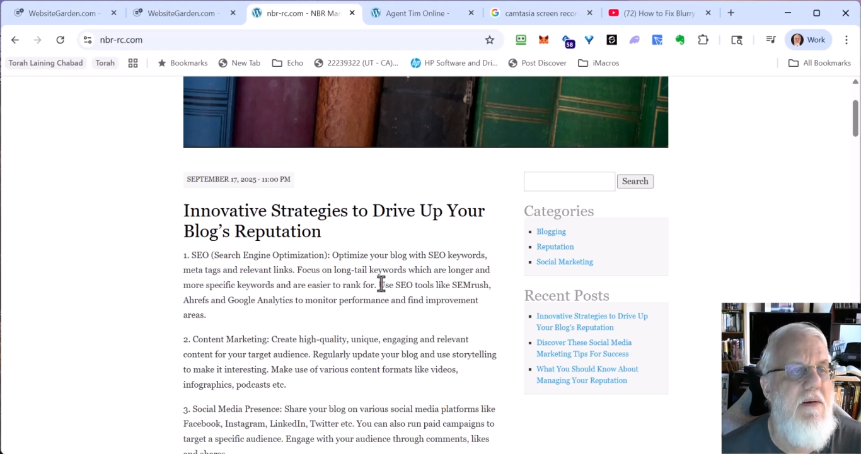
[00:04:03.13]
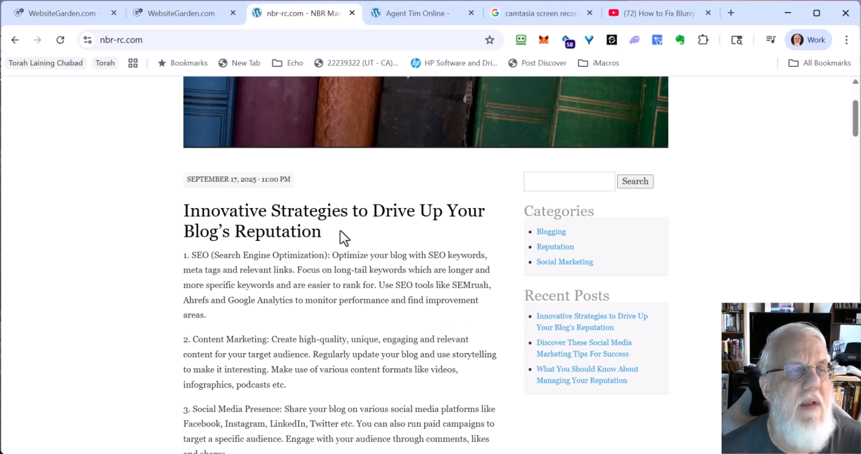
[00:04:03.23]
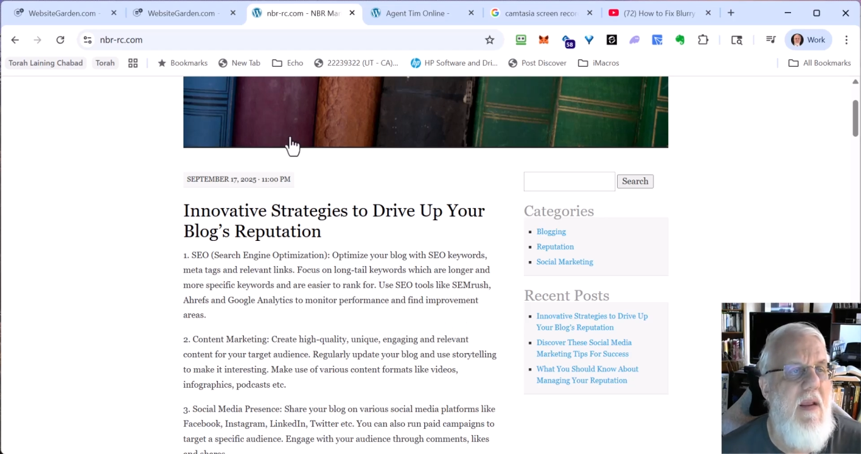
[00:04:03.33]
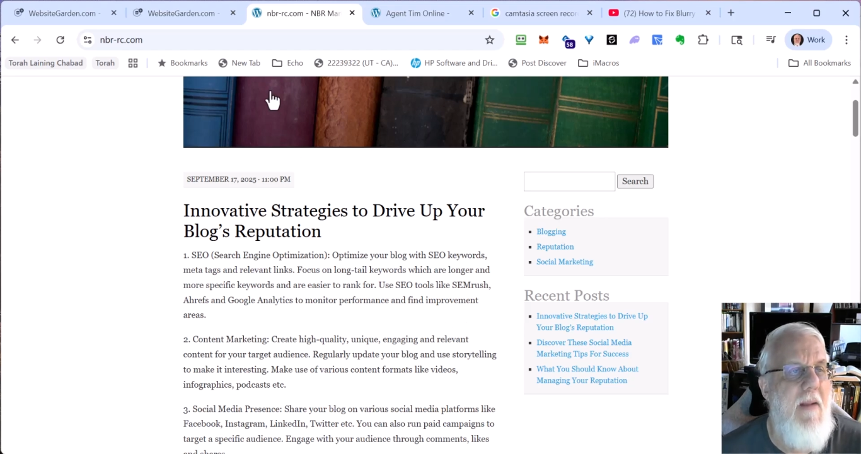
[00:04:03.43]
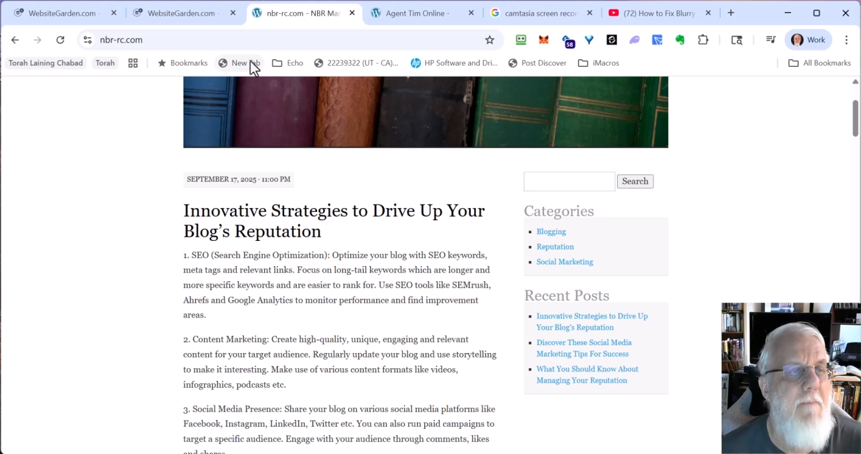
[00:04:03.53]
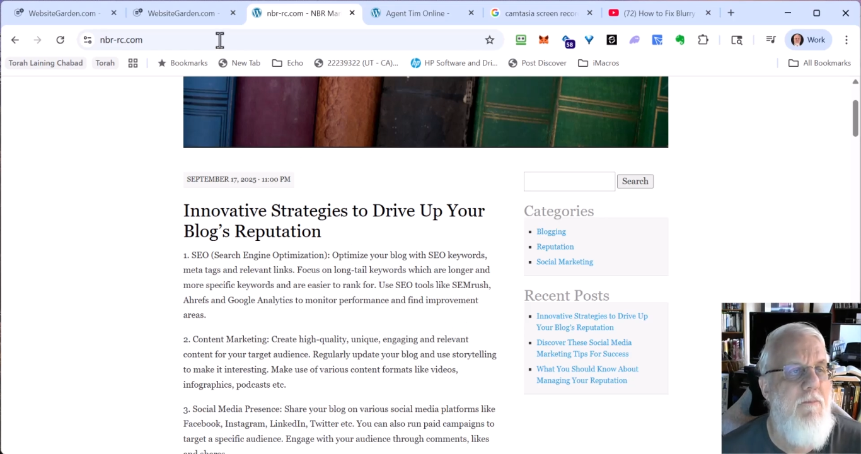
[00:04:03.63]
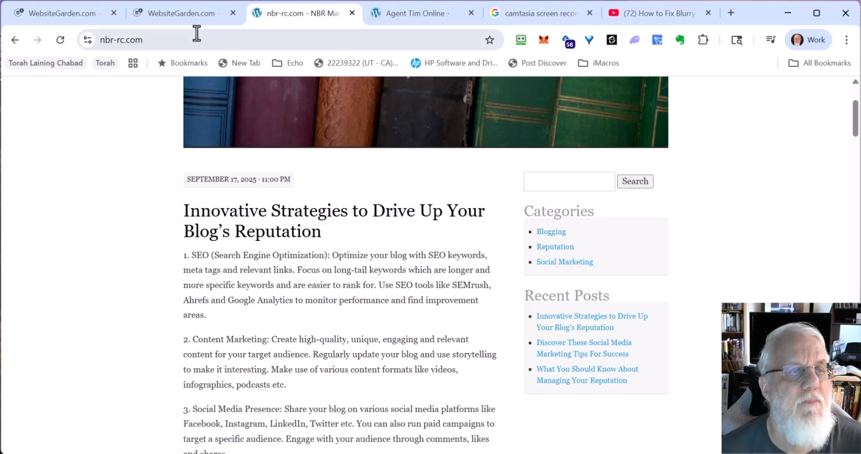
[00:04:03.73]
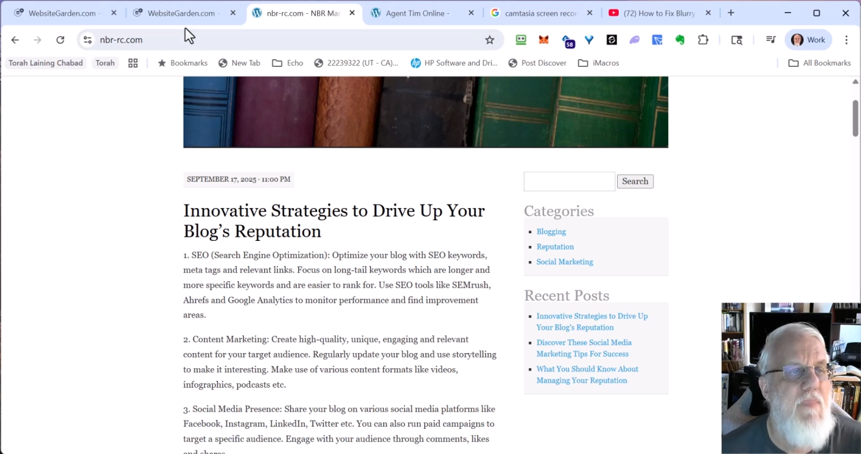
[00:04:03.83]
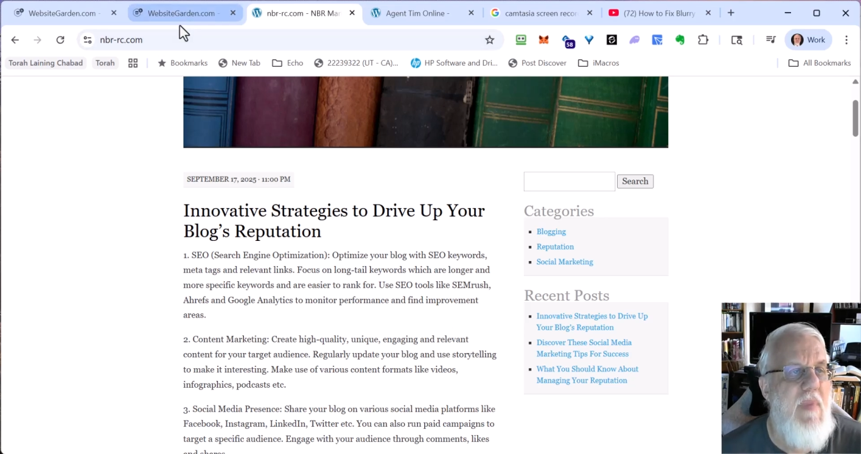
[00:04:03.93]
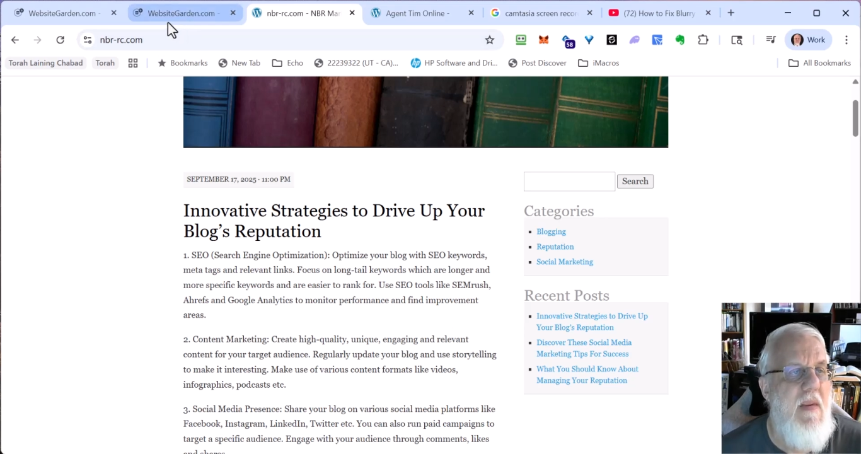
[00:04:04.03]
Okay.
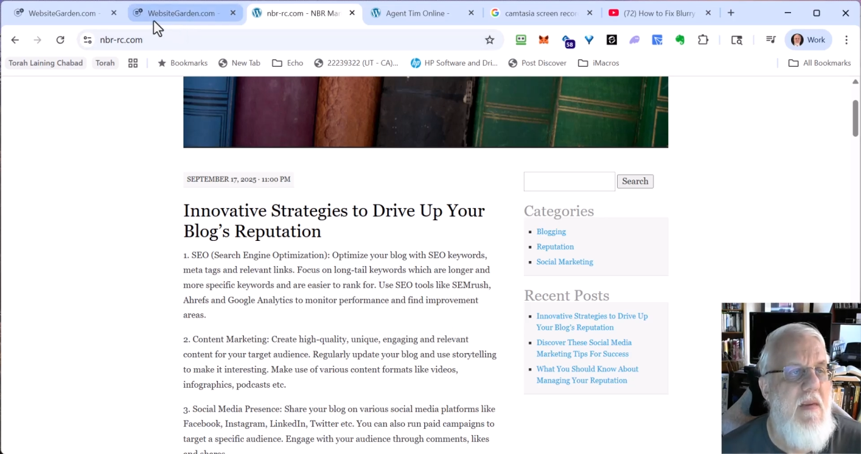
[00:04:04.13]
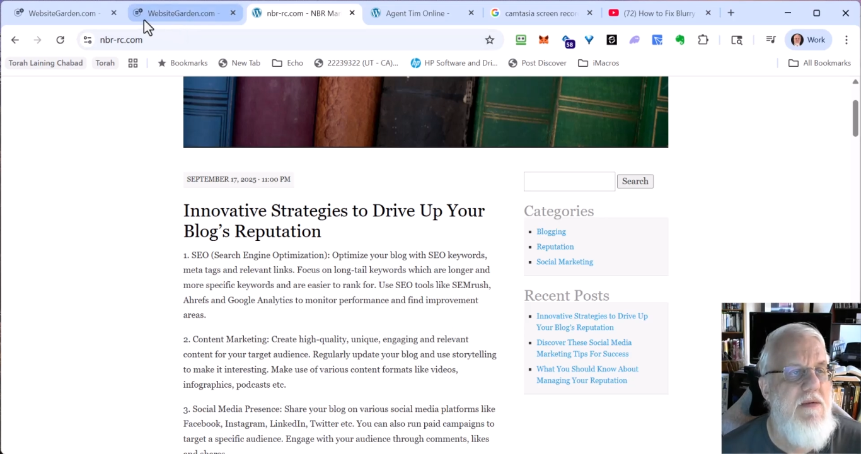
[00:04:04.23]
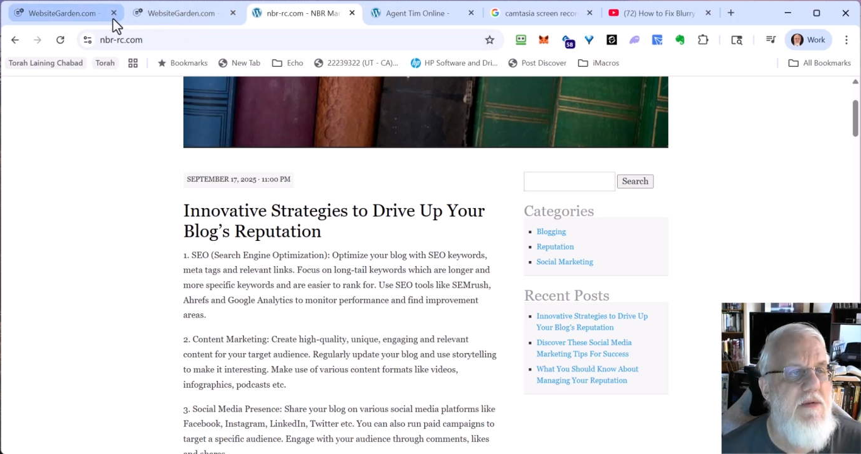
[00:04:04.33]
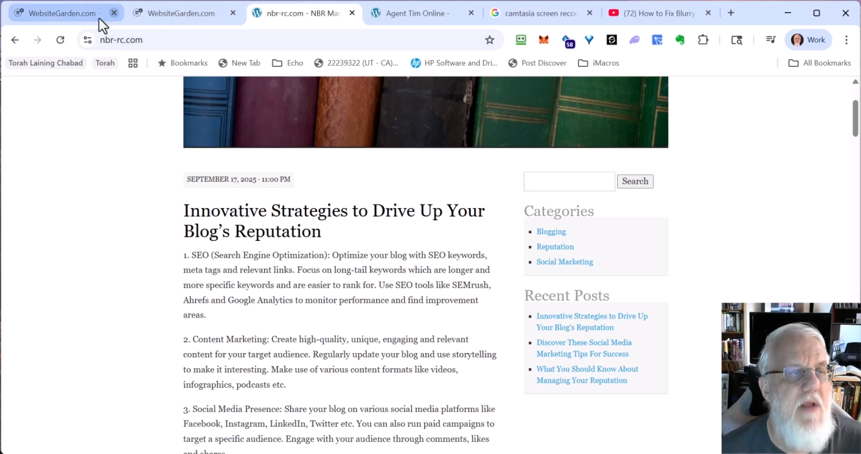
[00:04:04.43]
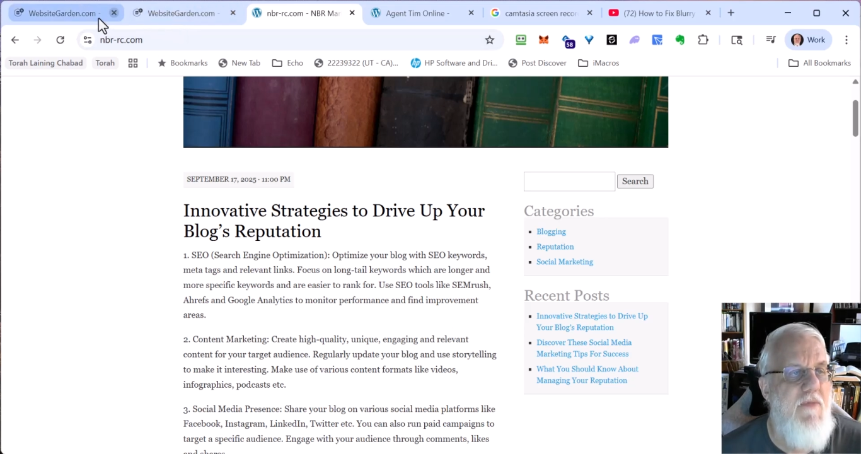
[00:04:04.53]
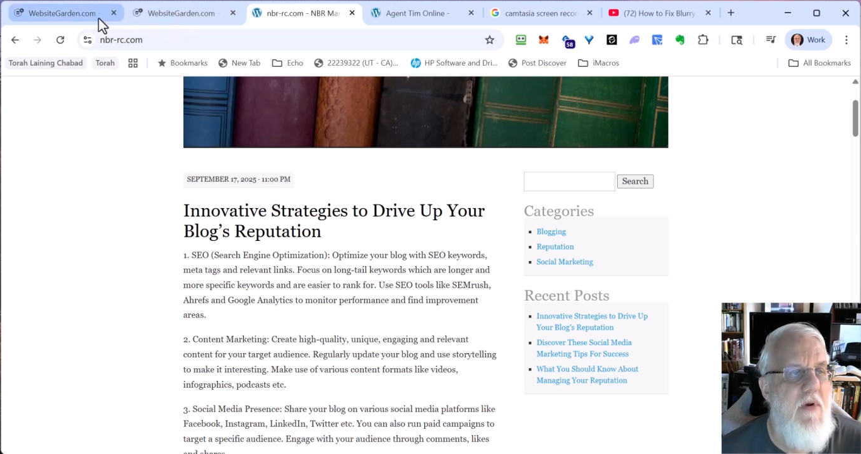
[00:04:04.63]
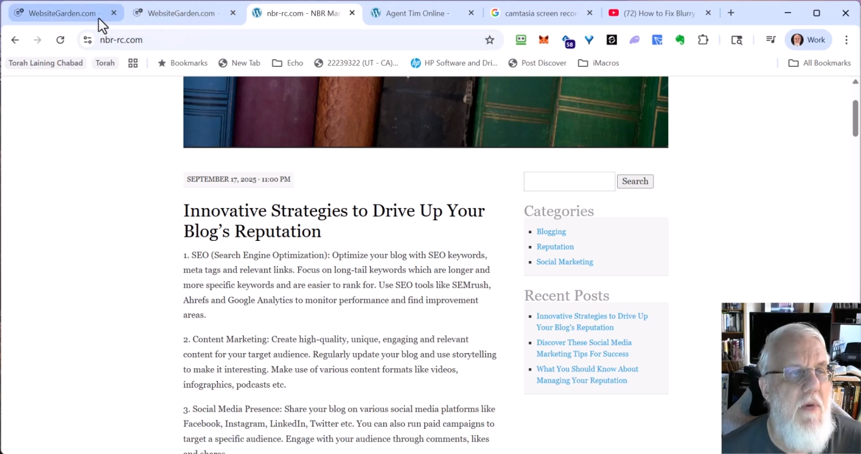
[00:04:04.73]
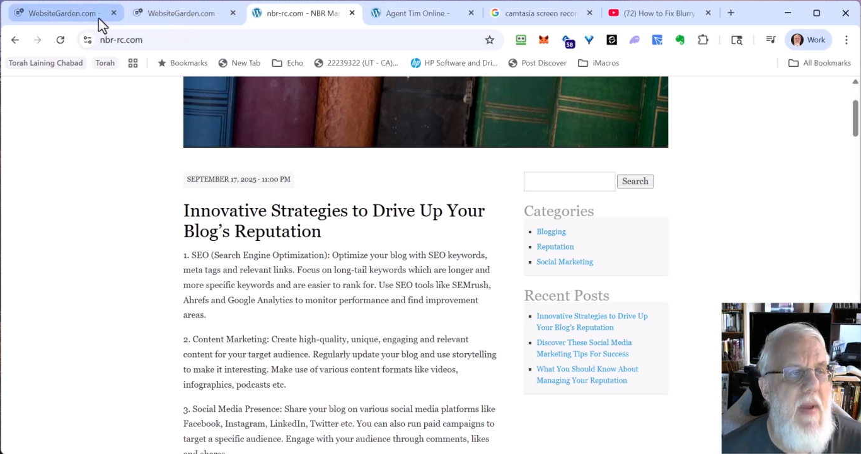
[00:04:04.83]
So now if we go